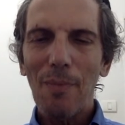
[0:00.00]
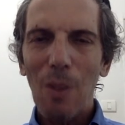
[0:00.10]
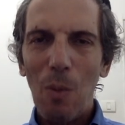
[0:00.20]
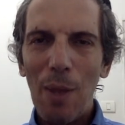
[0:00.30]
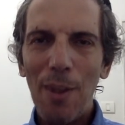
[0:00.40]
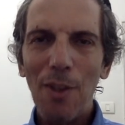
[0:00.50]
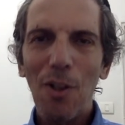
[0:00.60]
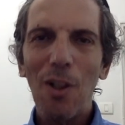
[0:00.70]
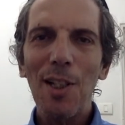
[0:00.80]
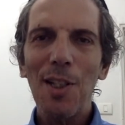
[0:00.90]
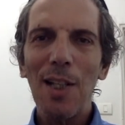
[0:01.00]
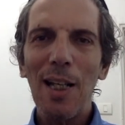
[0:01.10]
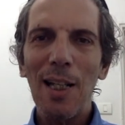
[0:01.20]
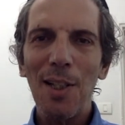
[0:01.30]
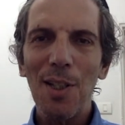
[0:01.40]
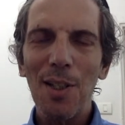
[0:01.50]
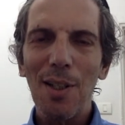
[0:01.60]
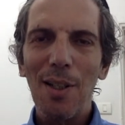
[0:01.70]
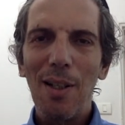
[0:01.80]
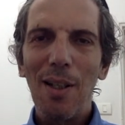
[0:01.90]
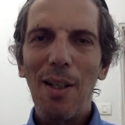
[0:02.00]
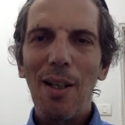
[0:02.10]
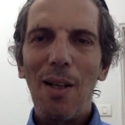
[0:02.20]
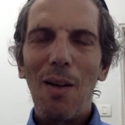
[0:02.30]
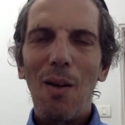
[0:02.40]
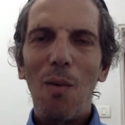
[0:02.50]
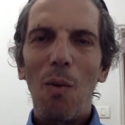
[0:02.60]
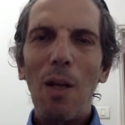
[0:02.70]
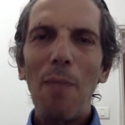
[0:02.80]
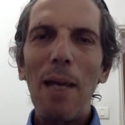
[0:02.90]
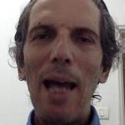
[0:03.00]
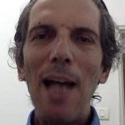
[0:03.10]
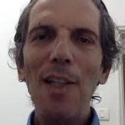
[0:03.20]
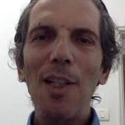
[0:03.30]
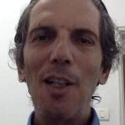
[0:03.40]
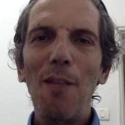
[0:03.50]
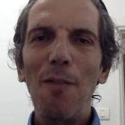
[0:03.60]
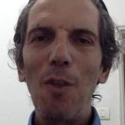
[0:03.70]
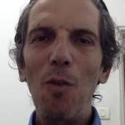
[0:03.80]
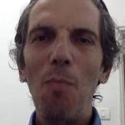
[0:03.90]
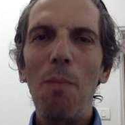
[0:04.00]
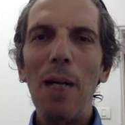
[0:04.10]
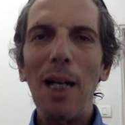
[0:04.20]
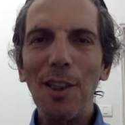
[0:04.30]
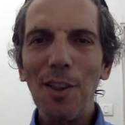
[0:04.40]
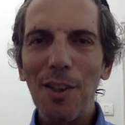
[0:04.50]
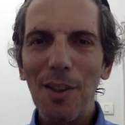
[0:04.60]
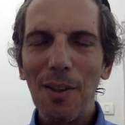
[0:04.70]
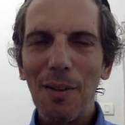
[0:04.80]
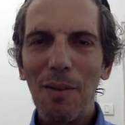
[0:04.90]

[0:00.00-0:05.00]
when the Torah says, What am I asking of you but?